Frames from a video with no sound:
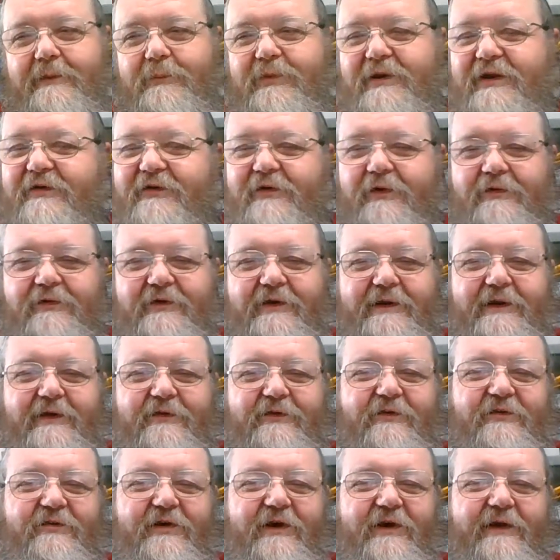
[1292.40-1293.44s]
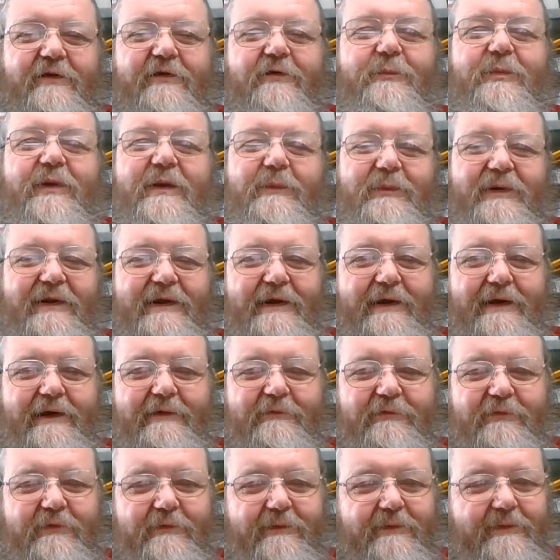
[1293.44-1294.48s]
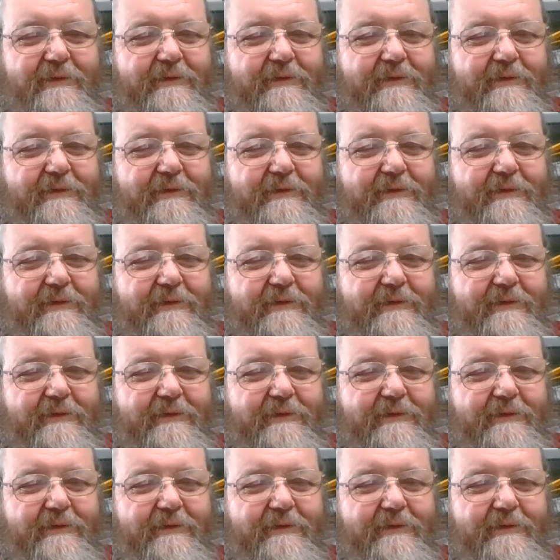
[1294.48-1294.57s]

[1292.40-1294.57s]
Please don't take that as a challenge. People have.